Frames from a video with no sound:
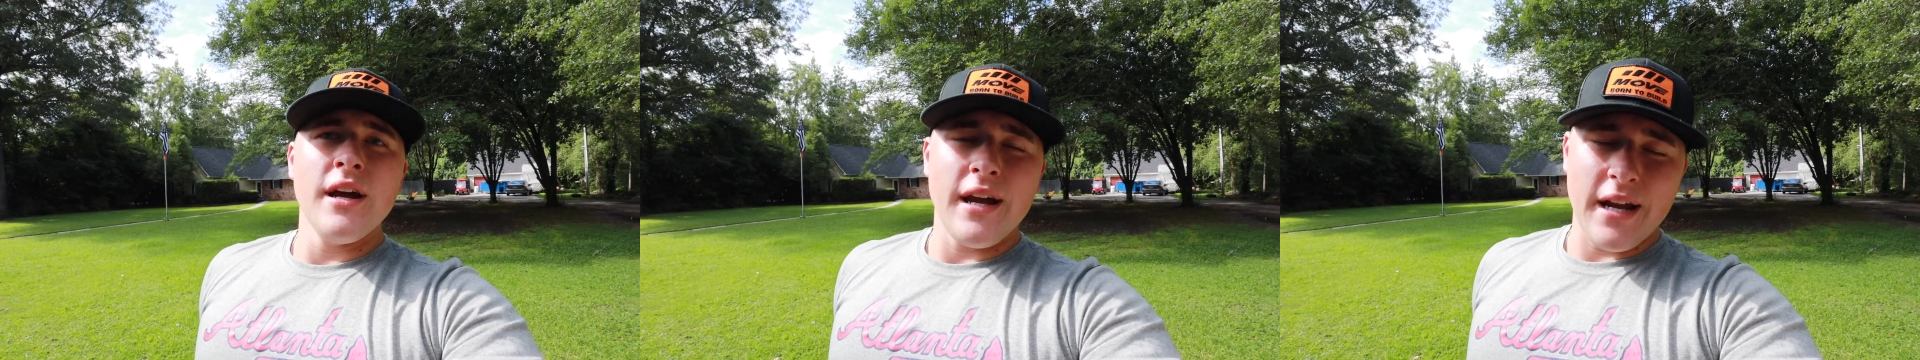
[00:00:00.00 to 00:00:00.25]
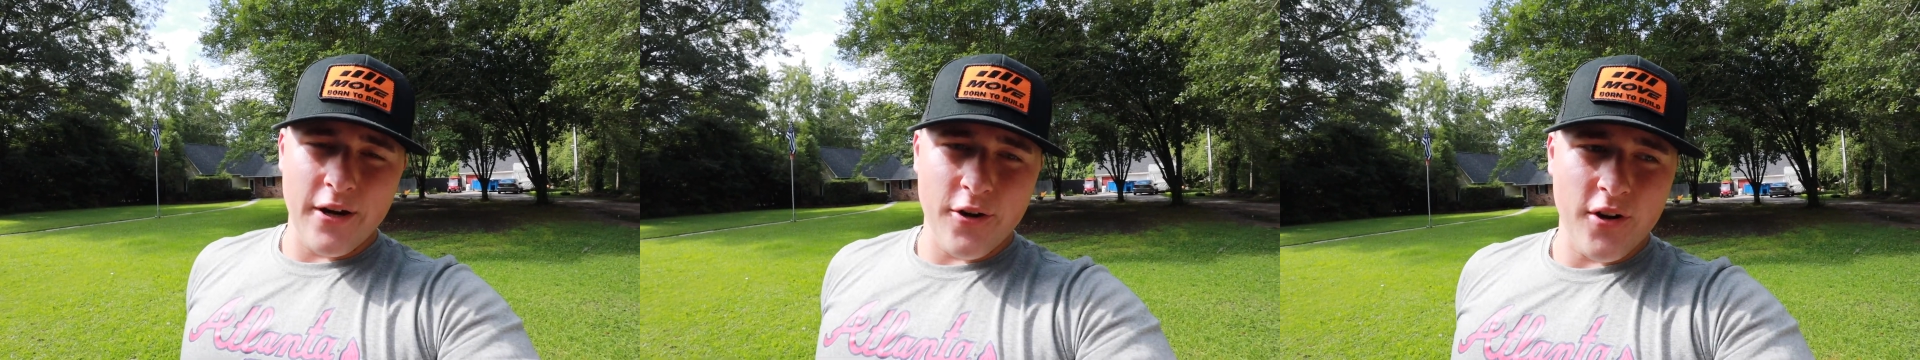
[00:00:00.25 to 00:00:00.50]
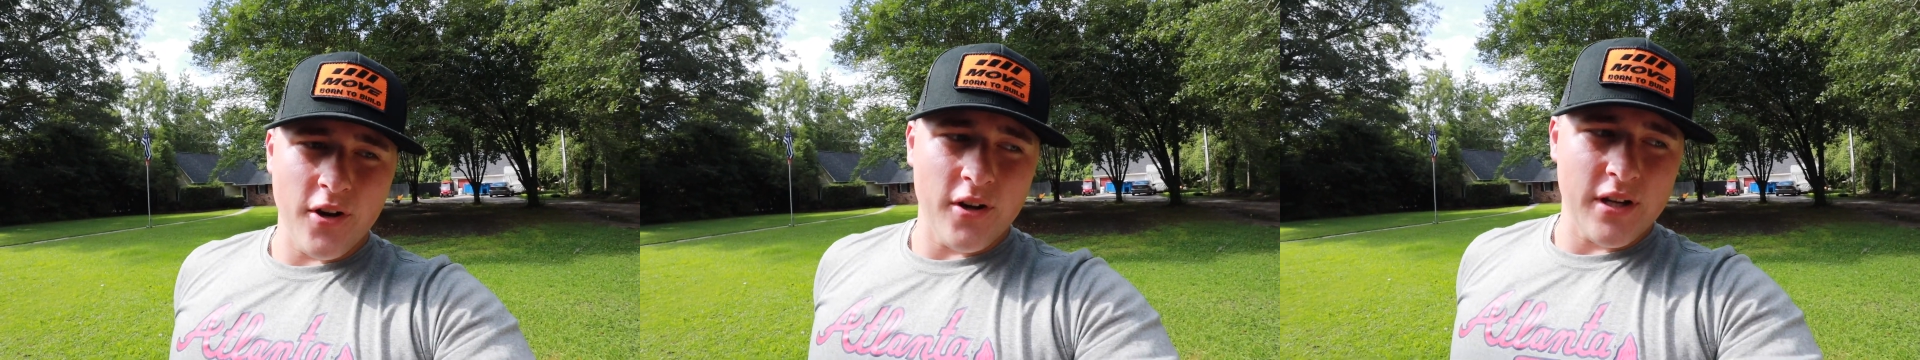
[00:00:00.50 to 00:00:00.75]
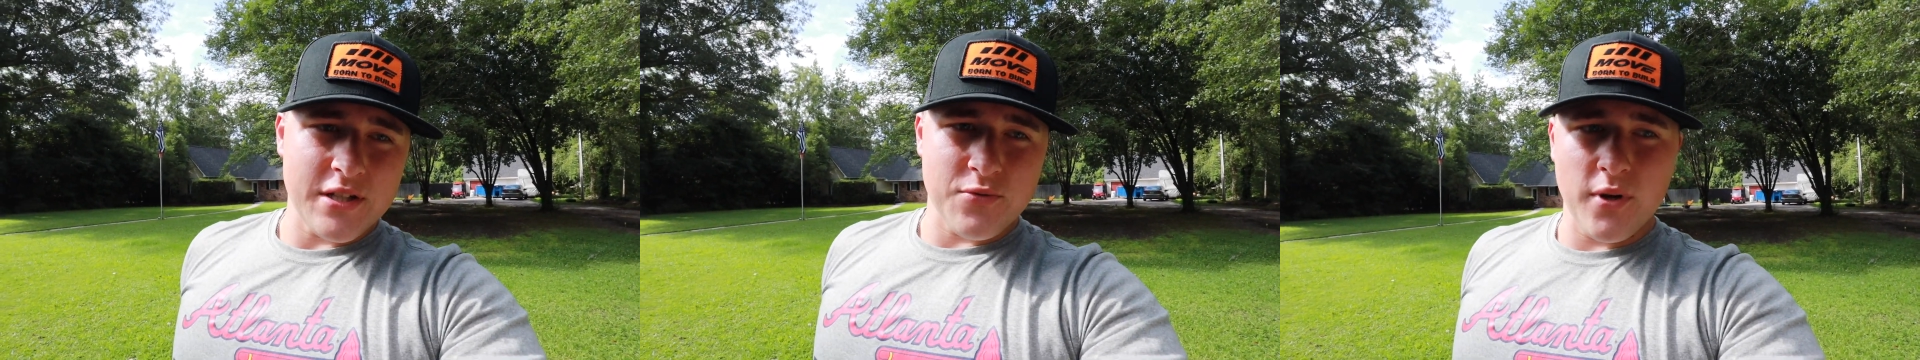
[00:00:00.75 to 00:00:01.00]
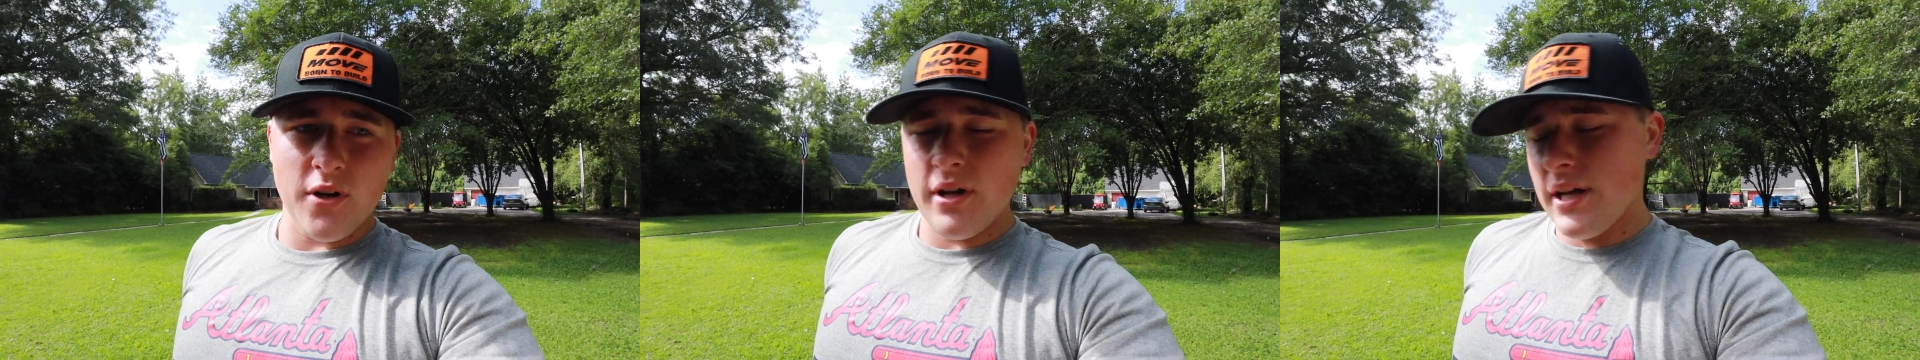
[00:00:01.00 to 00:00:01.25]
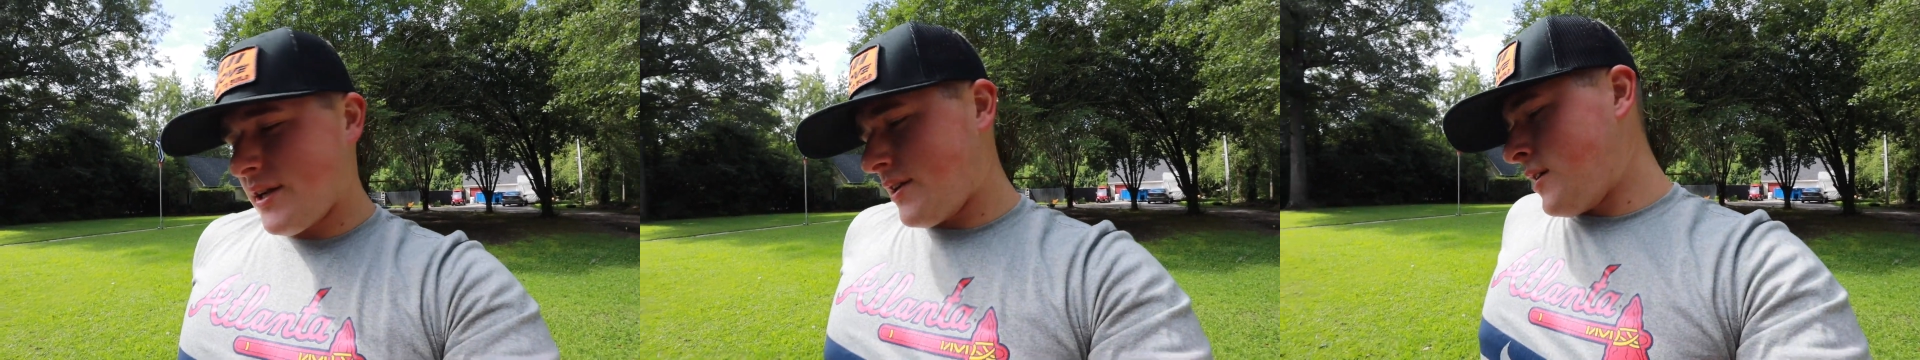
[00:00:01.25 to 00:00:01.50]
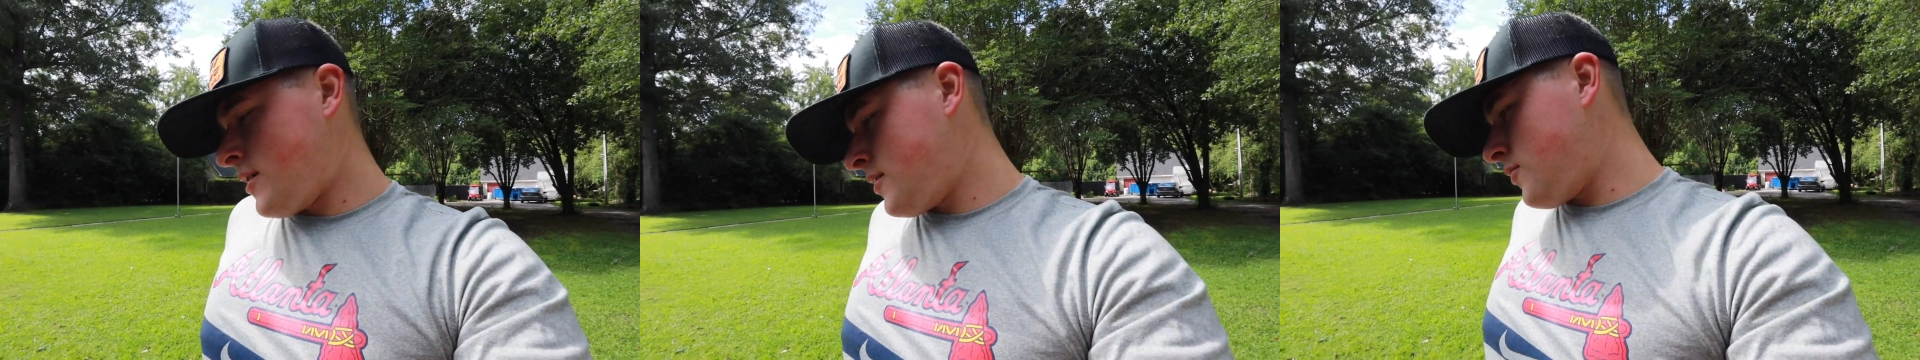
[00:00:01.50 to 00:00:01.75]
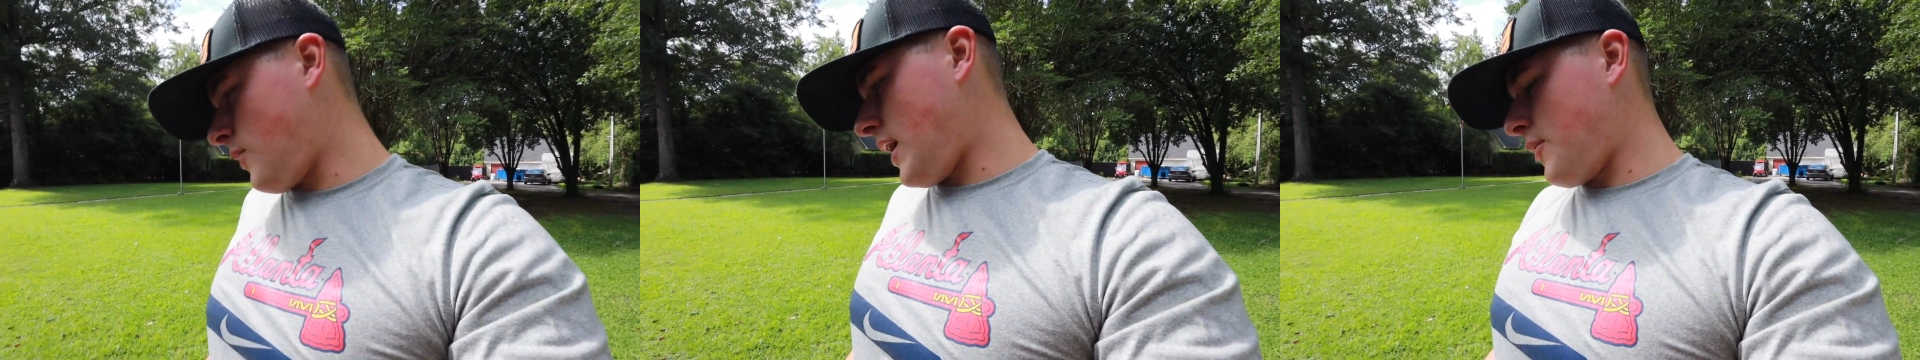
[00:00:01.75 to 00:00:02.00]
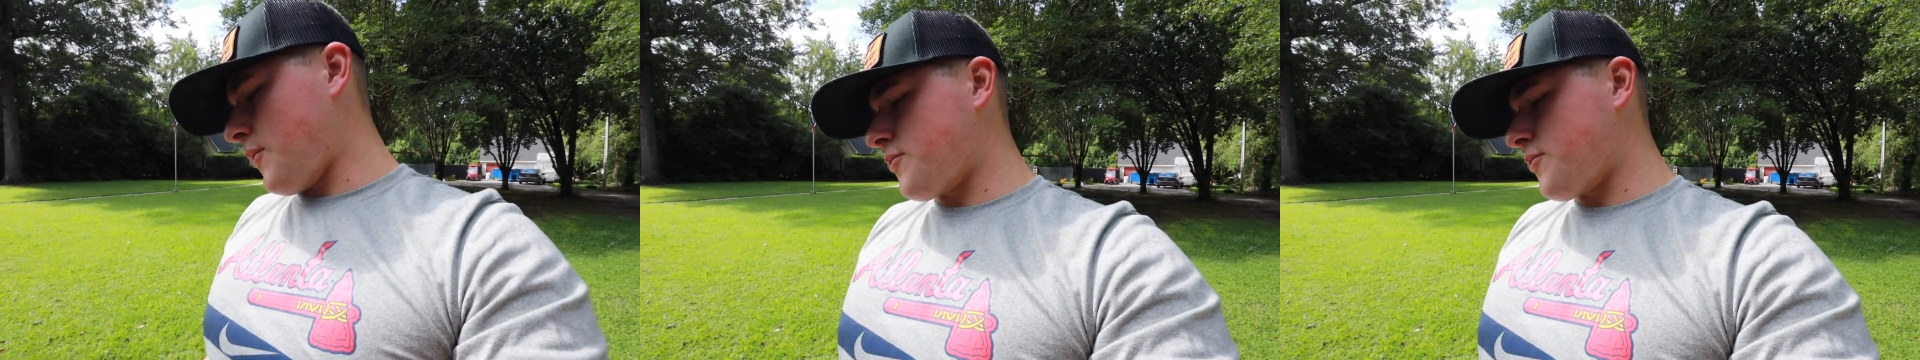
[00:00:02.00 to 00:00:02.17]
AIRDOG as well. And why I went